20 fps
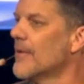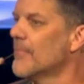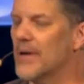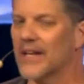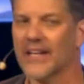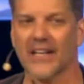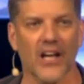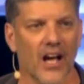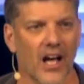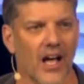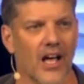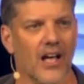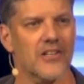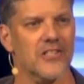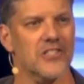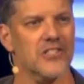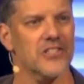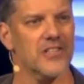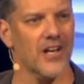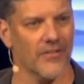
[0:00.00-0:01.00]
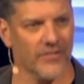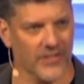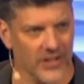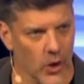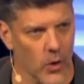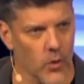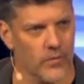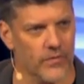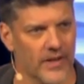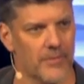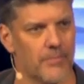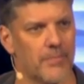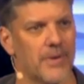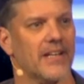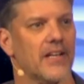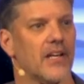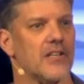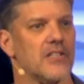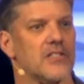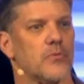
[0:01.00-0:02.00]
because of COVID,
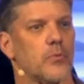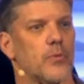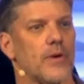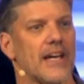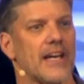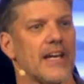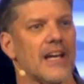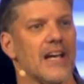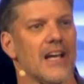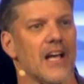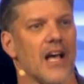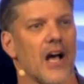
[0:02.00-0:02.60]
because we